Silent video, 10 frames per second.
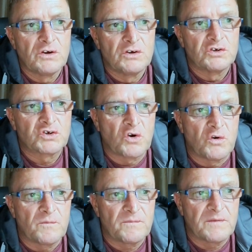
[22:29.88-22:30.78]

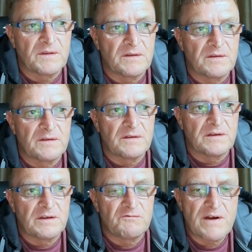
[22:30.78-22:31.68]
So,
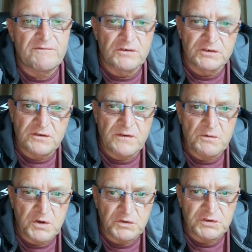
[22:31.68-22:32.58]
in reverence of our
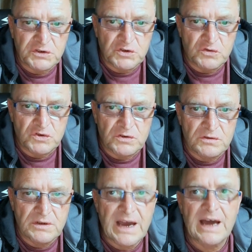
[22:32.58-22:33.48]

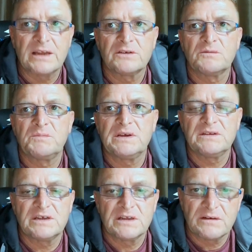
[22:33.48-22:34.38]
Constitution, and being
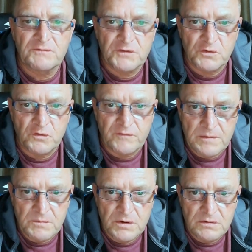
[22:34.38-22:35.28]
the 11th of
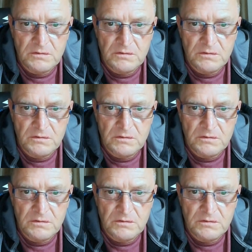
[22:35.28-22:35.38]
November,